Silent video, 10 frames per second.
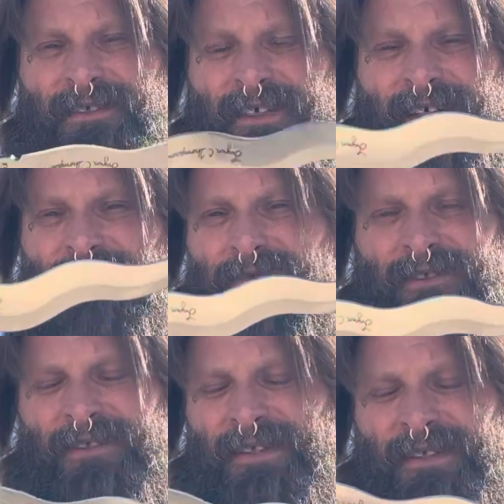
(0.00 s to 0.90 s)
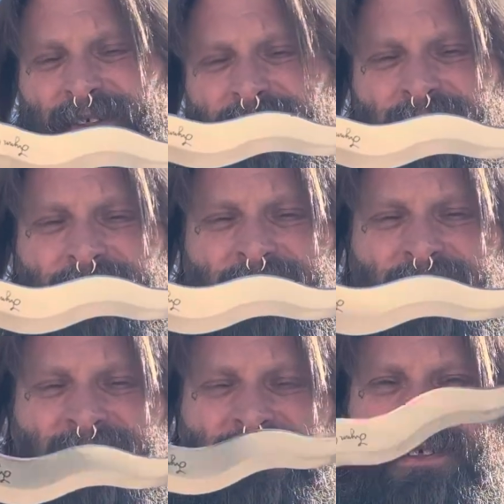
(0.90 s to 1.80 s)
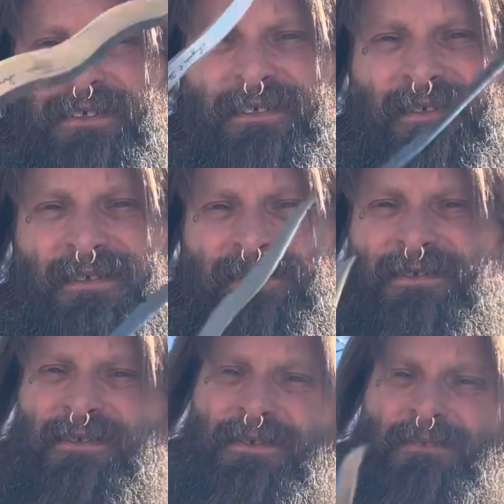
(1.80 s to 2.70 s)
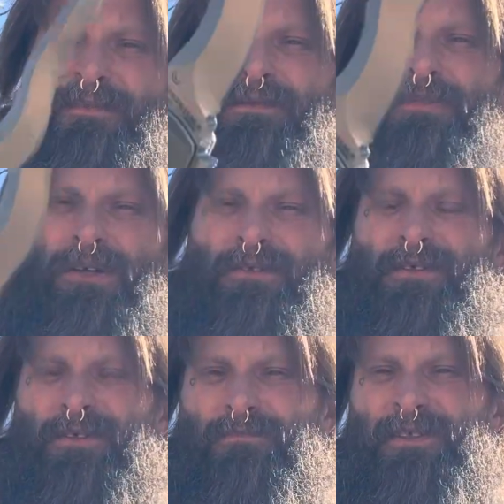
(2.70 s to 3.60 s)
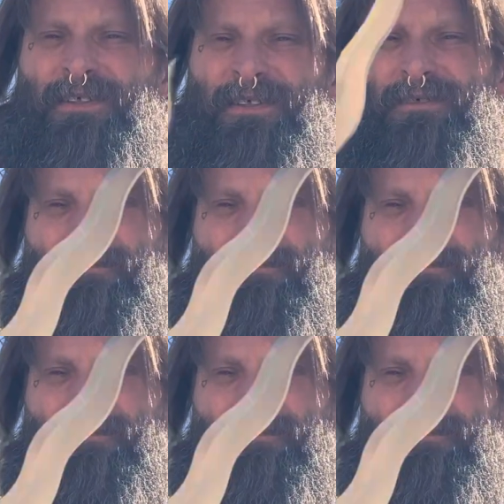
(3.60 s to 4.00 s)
nothing this realistically. You might poke something with it